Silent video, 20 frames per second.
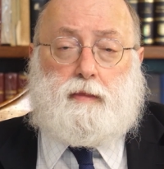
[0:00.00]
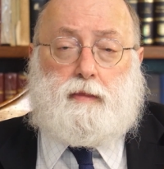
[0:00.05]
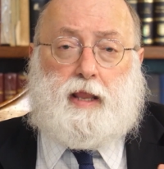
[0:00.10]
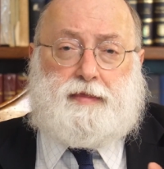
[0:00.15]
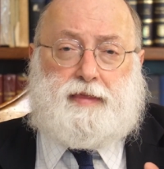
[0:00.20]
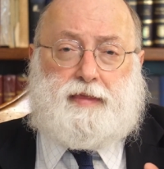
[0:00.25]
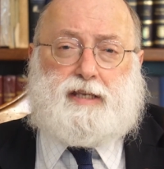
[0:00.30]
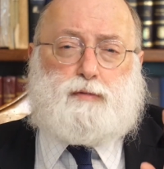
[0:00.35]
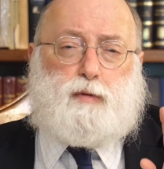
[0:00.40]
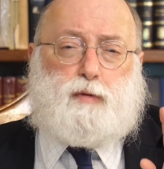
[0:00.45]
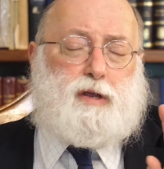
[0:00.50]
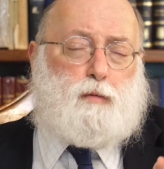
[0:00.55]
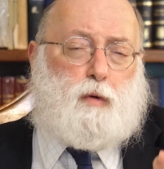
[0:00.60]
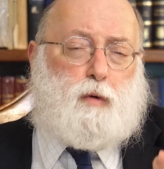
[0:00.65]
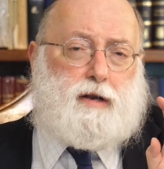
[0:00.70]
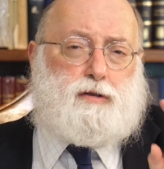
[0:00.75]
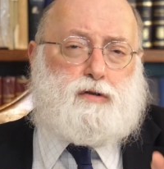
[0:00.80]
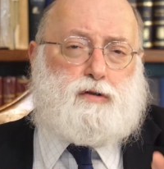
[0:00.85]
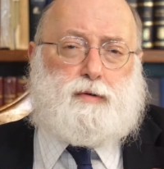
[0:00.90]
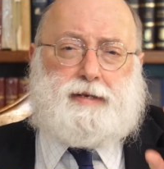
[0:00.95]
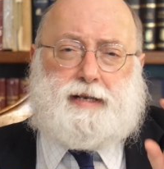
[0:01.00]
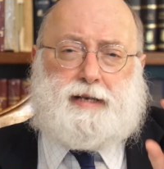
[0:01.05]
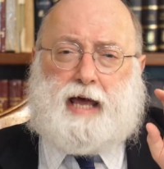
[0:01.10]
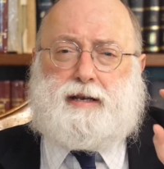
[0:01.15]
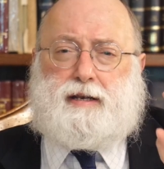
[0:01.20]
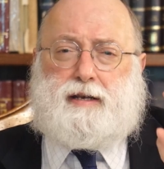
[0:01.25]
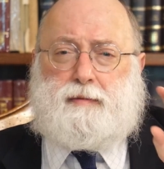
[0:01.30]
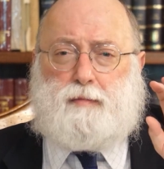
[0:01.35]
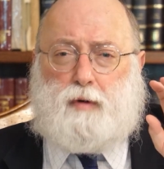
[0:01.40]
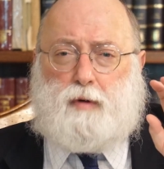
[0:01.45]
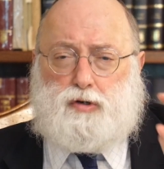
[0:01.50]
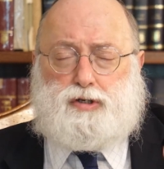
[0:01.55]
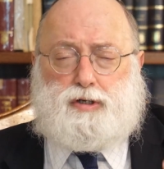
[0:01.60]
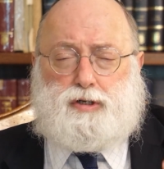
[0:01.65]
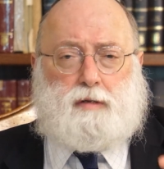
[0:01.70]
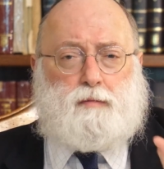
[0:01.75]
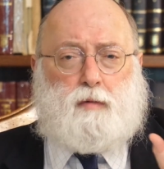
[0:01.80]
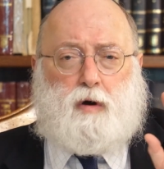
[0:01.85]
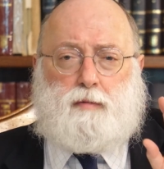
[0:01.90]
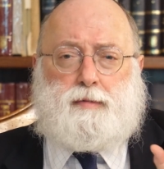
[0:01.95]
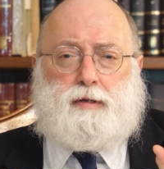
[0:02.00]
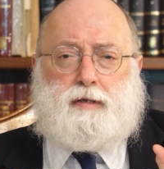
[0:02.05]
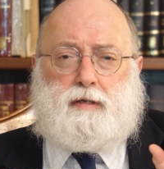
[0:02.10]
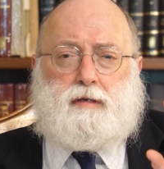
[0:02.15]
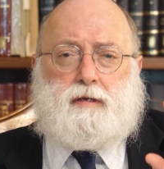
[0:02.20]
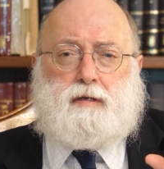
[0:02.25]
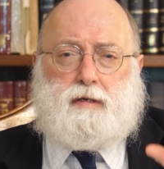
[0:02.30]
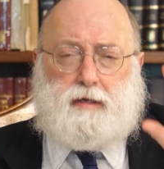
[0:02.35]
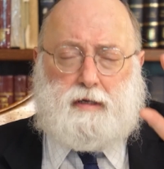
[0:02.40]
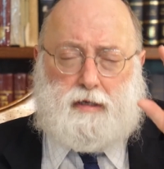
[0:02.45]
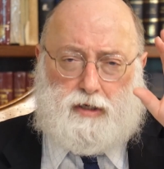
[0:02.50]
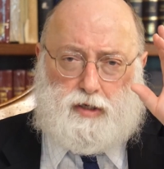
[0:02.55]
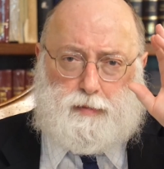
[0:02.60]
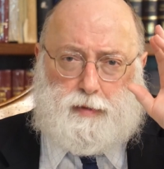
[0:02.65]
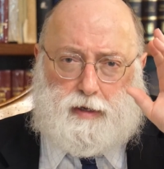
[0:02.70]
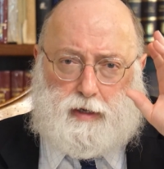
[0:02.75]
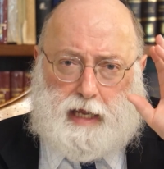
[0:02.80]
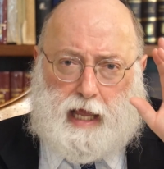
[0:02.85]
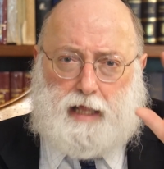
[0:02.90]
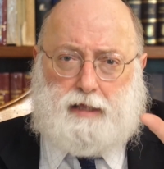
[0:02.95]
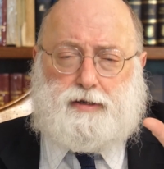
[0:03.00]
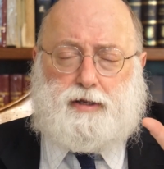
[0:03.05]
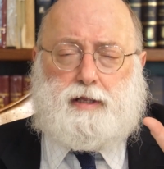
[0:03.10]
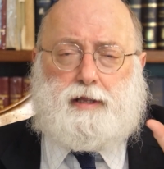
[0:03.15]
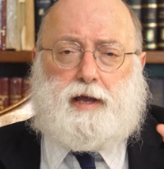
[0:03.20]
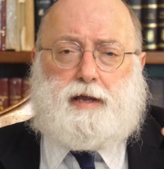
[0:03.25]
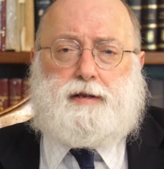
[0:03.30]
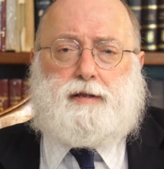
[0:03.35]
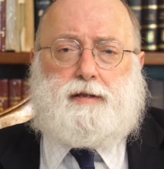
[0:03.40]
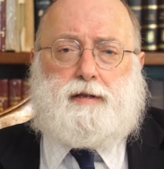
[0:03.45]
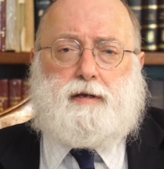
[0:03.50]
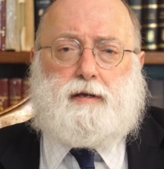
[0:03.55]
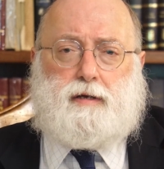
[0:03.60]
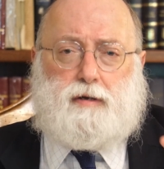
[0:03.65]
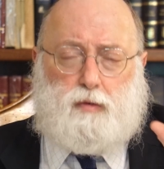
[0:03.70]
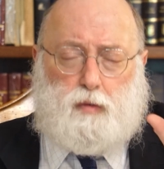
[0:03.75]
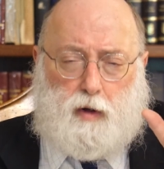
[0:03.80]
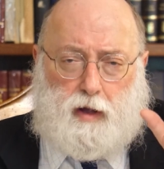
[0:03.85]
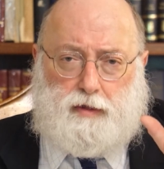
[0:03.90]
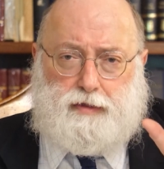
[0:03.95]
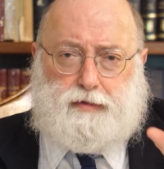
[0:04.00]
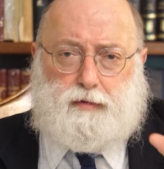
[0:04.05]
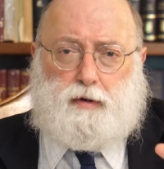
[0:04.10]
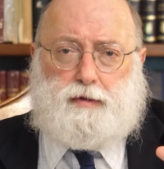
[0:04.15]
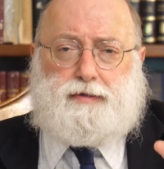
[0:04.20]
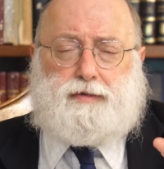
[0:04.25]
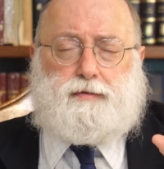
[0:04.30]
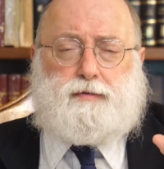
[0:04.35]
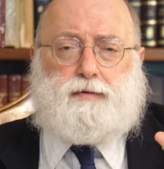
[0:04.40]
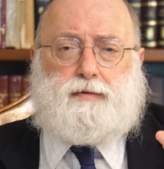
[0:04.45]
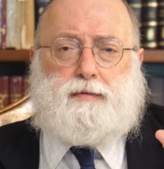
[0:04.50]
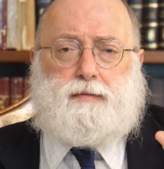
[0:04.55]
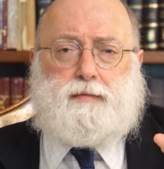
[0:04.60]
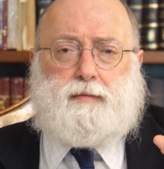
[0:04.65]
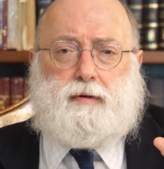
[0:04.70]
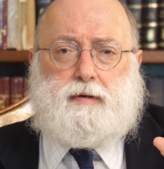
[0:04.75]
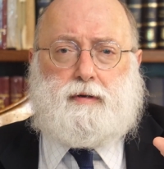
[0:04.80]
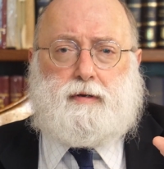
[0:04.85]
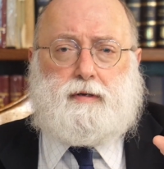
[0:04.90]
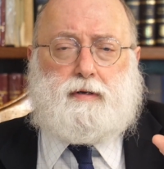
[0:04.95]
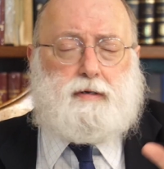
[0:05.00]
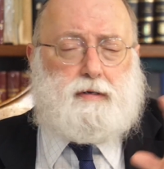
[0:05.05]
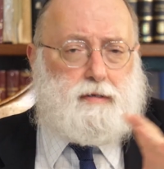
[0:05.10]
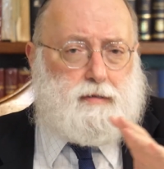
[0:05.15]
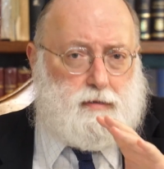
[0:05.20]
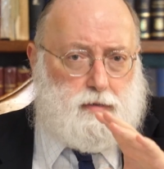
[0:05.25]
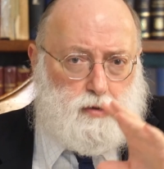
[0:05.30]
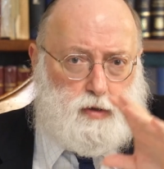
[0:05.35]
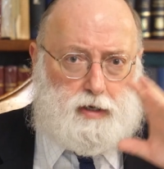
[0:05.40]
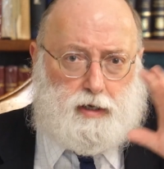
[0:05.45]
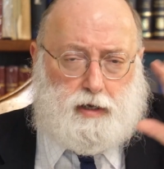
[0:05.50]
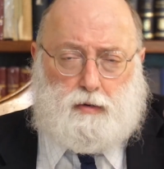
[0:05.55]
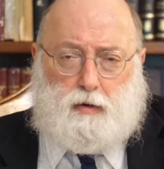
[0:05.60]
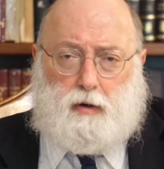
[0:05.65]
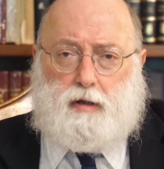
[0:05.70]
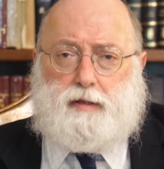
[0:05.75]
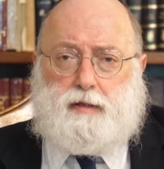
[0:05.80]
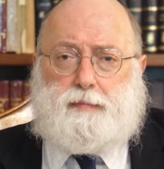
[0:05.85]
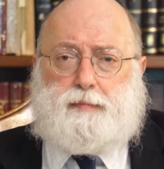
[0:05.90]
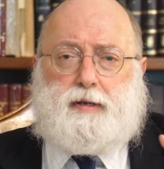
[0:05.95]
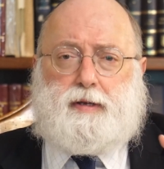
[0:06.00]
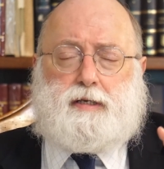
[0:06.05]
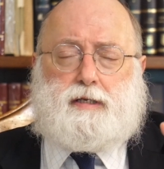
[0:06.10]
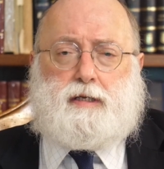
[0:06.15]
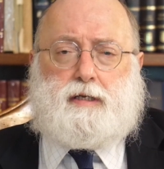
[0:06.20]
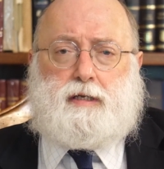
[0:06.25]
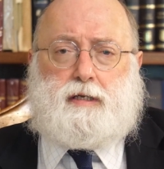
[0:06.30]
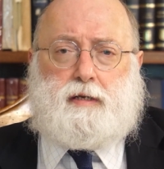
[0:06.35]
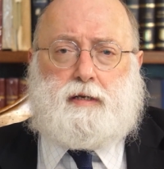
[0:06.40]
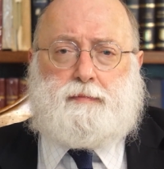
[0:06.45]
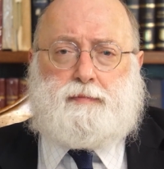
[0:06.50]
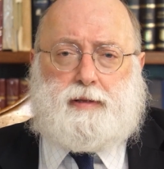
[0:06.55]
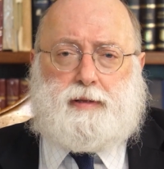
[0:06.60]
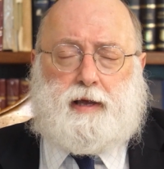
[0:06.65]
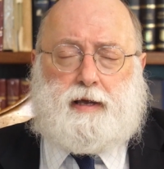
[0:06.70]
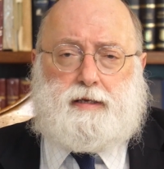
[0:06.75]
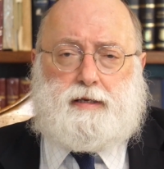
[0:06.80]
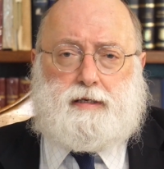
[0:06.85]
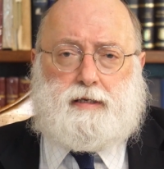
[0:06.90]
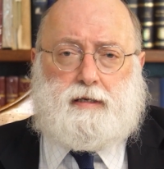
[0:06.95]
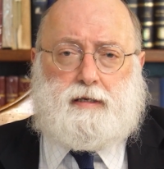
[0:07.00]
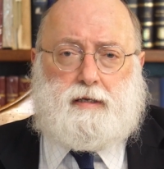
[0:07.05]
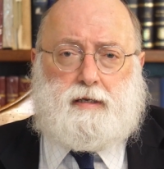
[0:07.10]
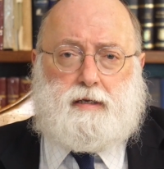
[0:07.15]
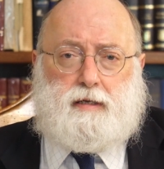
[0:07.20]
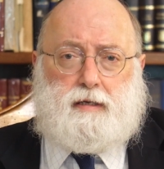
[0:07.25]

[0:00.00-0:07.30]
And that's why you want to do it, not an emotional moment. It should be calculated, well thought through. Look at all the pieces in place.